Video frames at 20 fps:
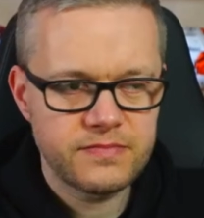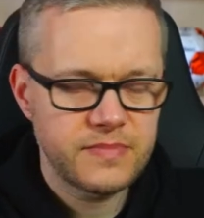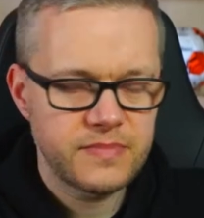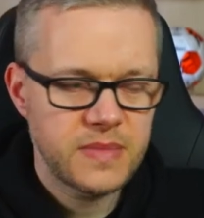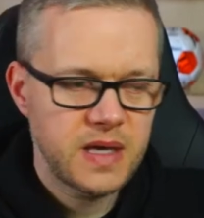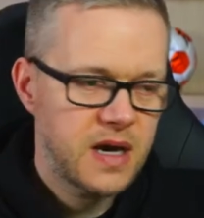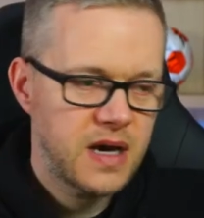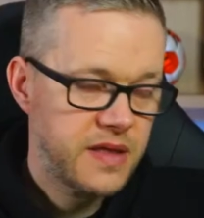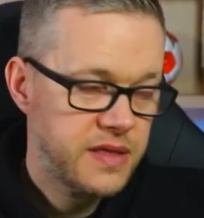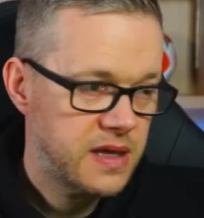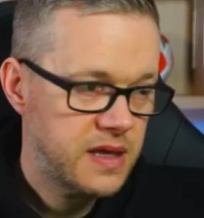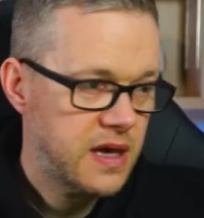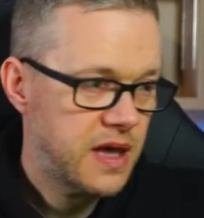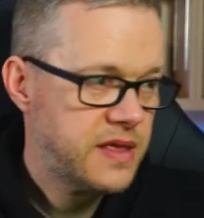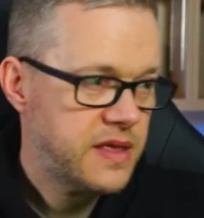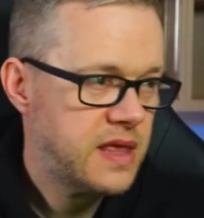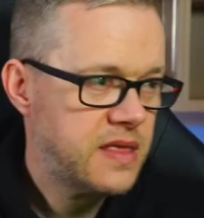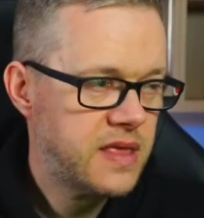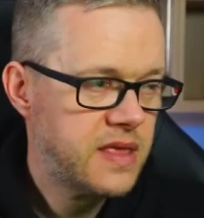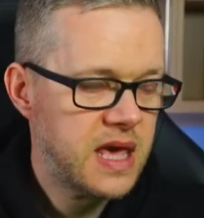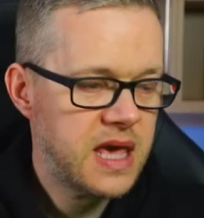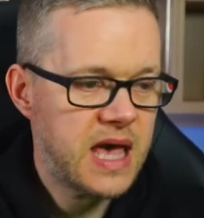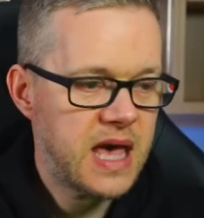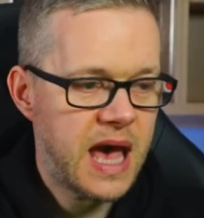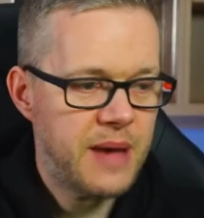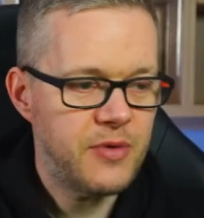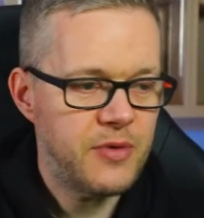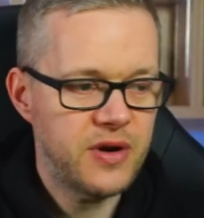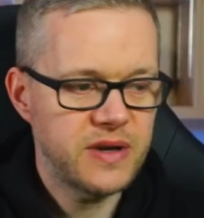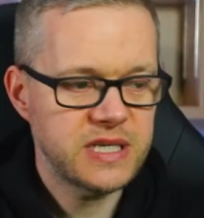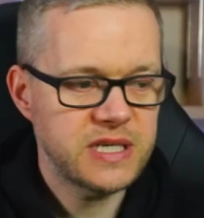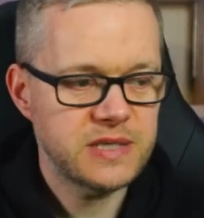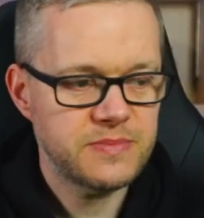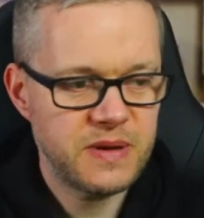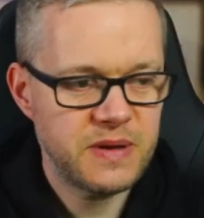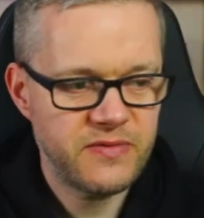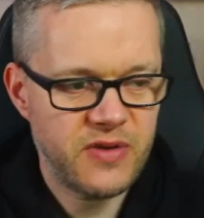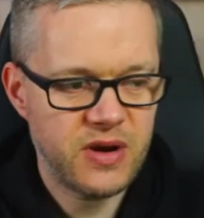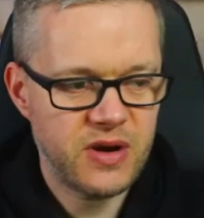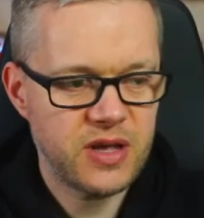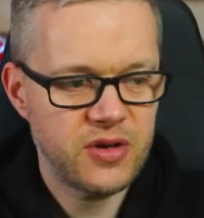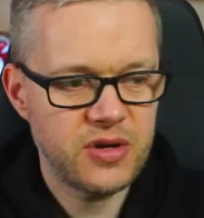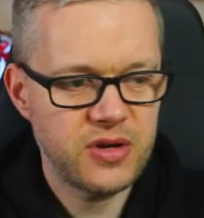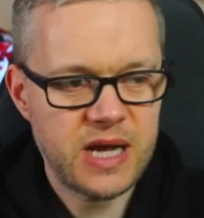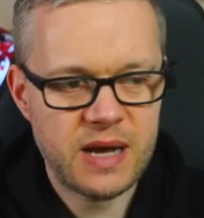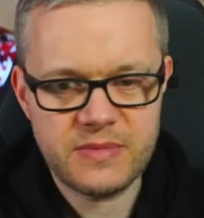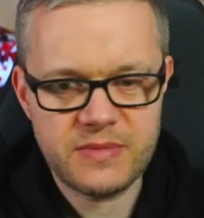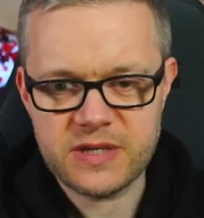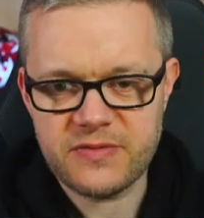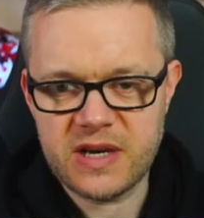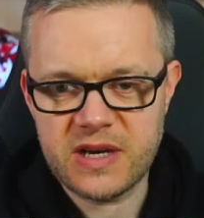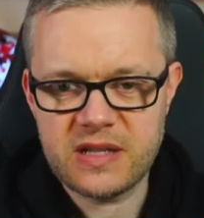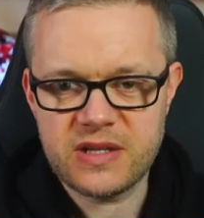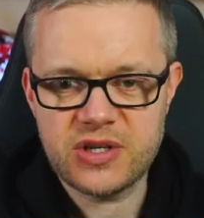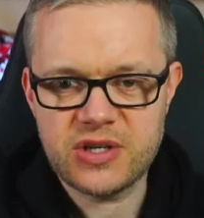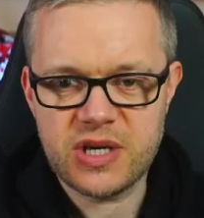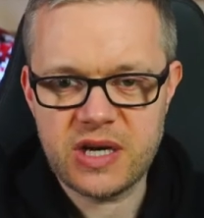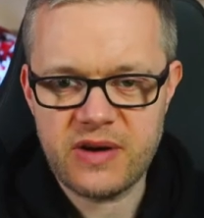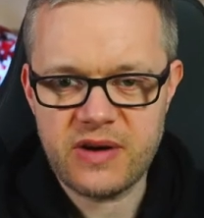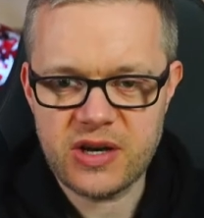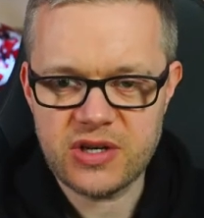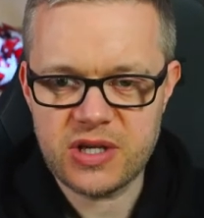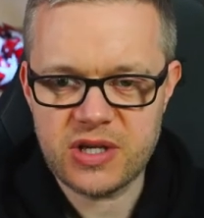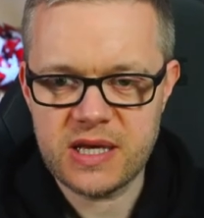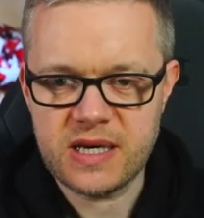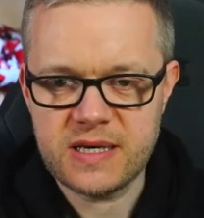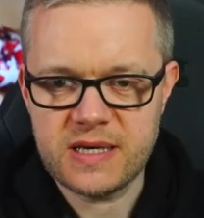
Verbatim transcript: I think I think the Emirates has been very good atmosphere this year, actually.